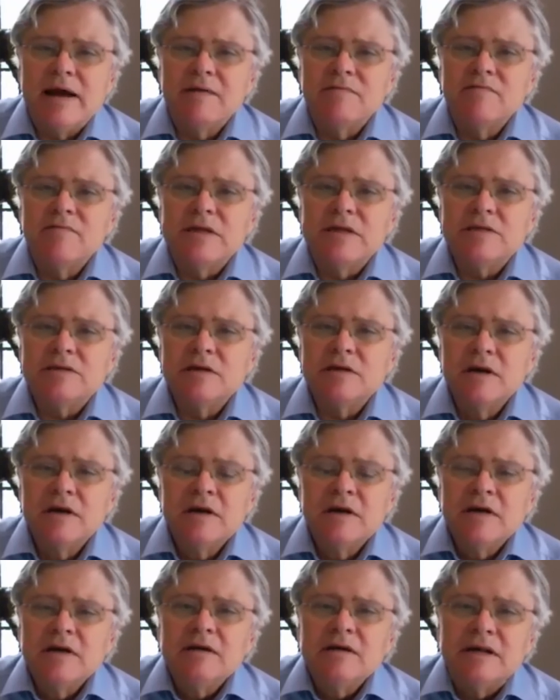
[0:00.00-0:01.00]
these,
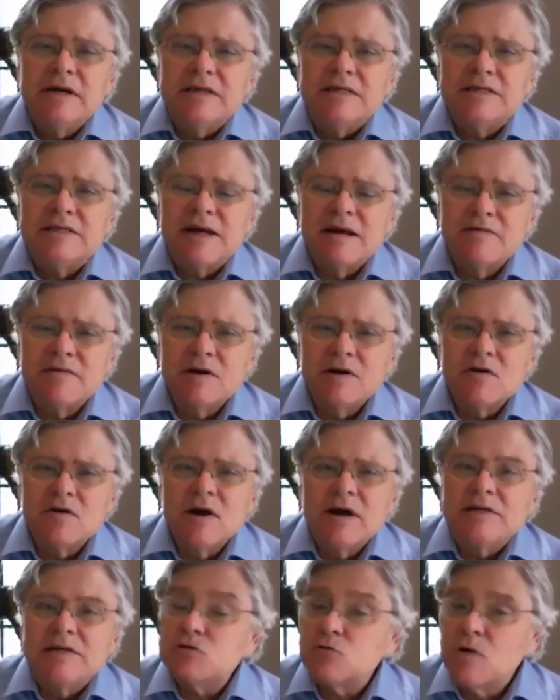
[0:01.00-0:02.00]
these seven or
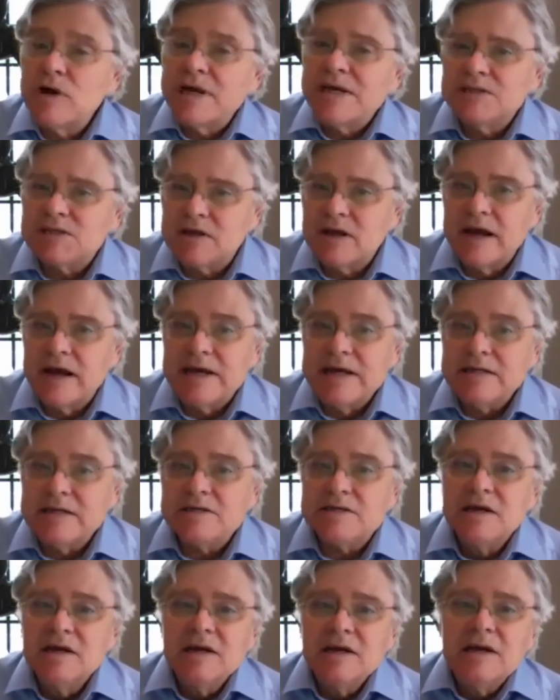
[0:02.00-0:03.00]
eight swing
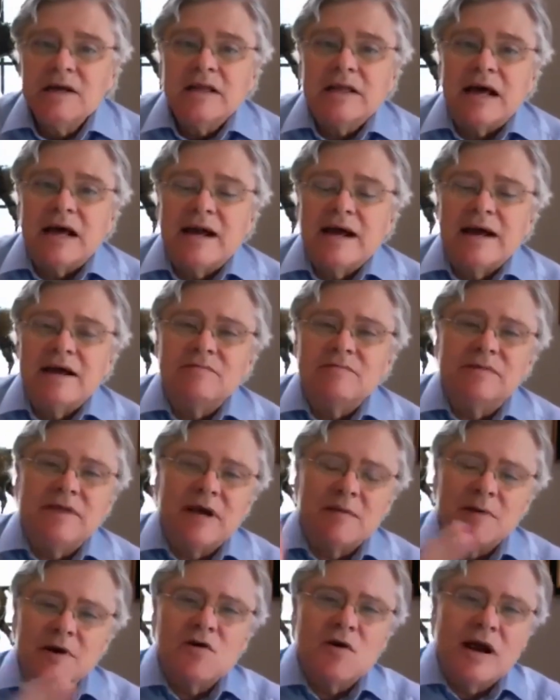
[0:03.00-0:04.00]
states that right. have
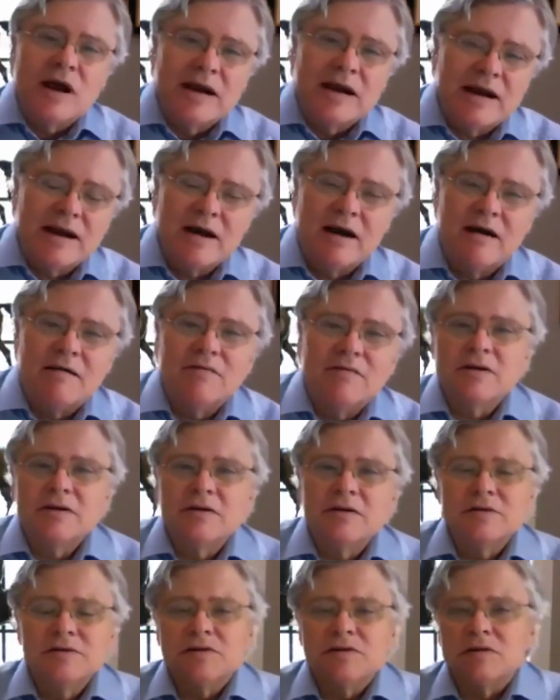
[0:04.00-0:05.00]
Democratic
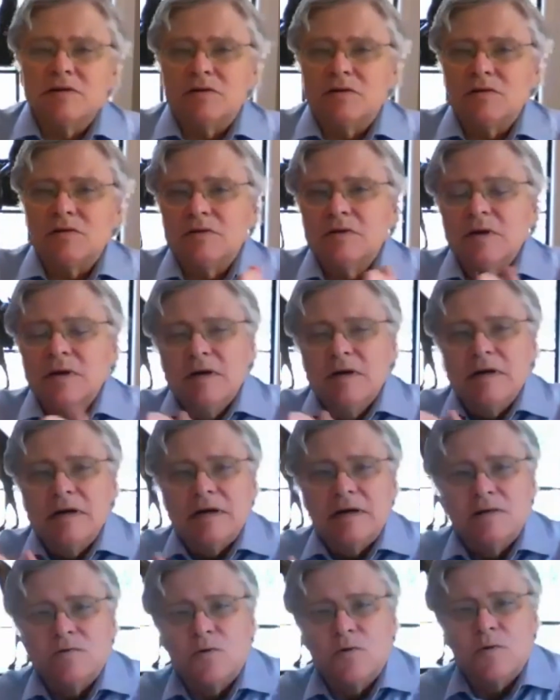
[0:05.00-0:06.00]
governors or
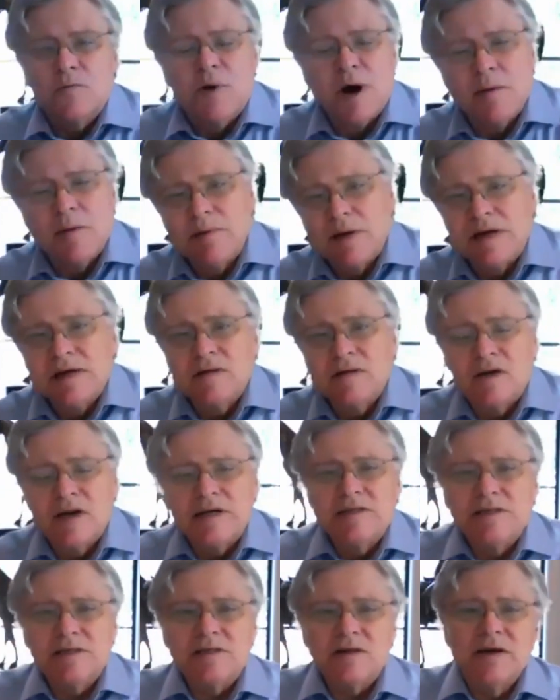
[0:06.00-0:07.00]
uh, Republican
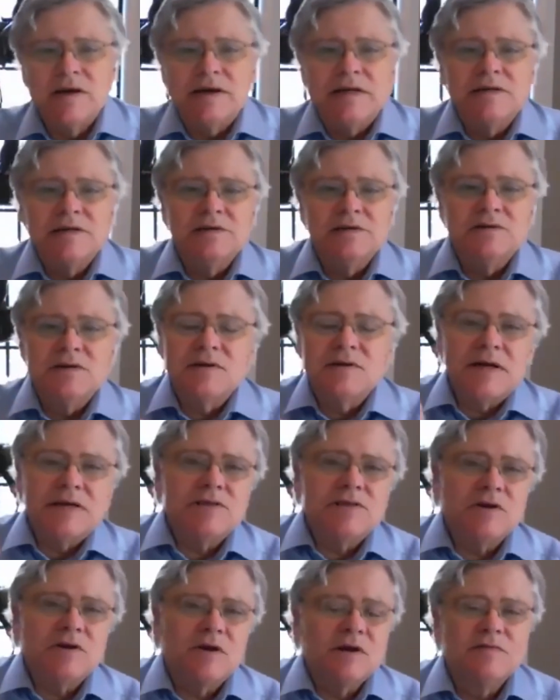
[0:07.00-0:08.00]
legislatures, and they're
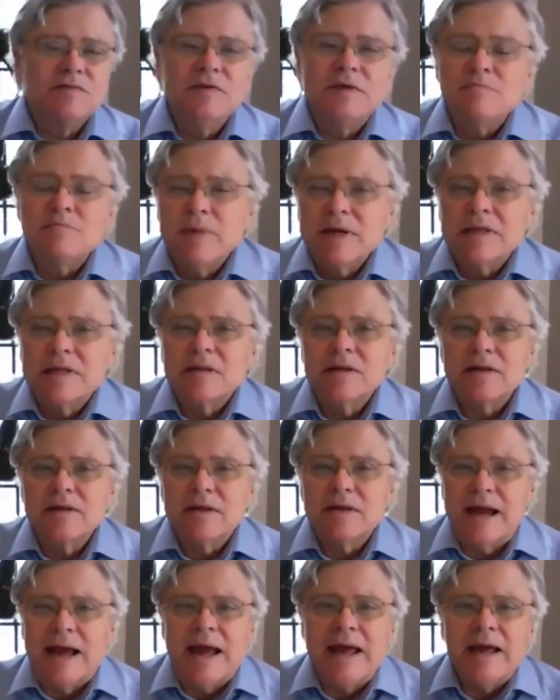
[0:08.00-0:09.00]
sort of in the middle of the
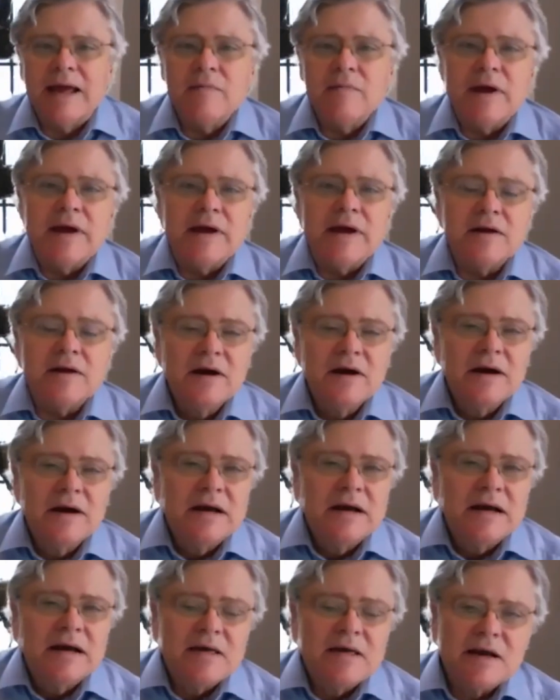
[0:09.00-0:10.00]
game here.
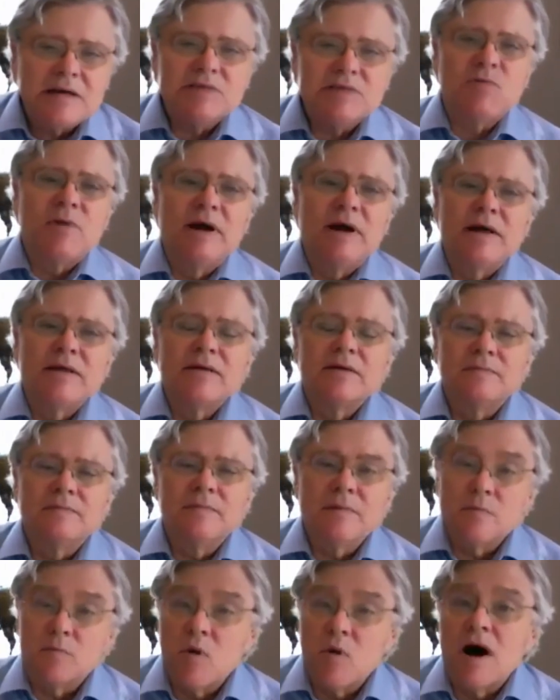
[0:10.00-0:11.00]
And that's where the,
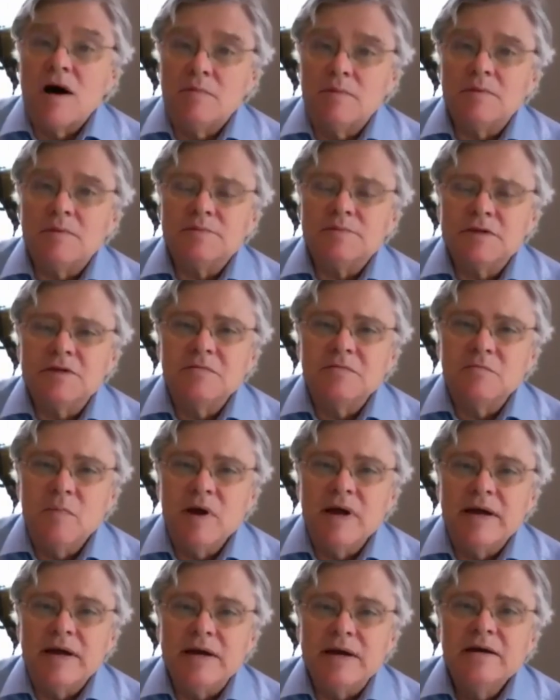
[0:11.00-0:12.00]
the problems could
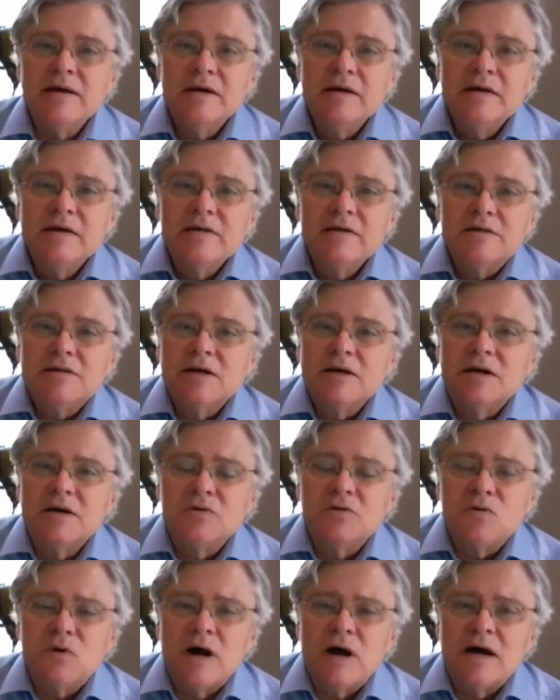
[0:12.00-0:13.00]
be.
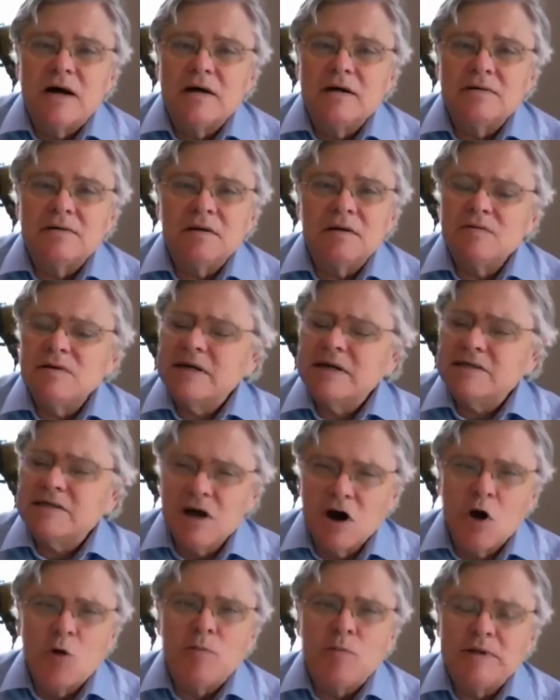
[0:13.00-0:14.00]
So uh, let's
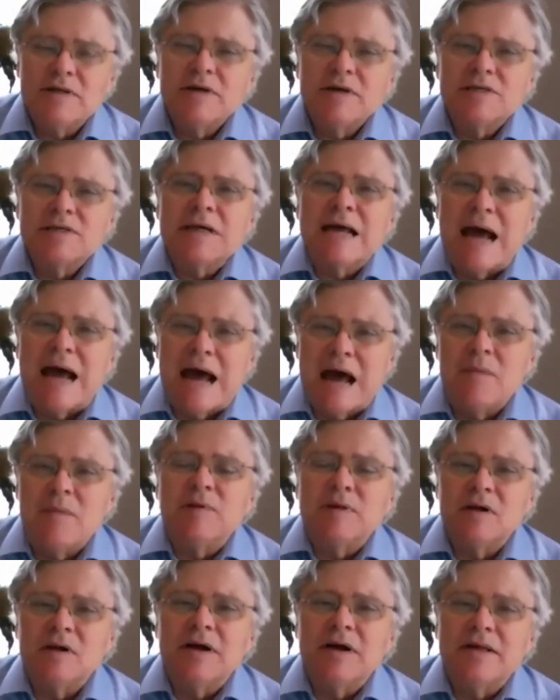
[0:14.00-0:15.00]
hope it doesn't happen
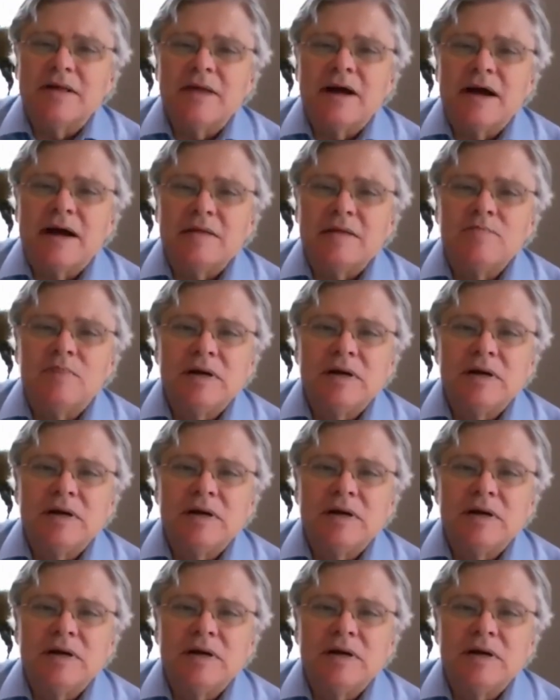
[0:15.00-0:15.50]
like that. But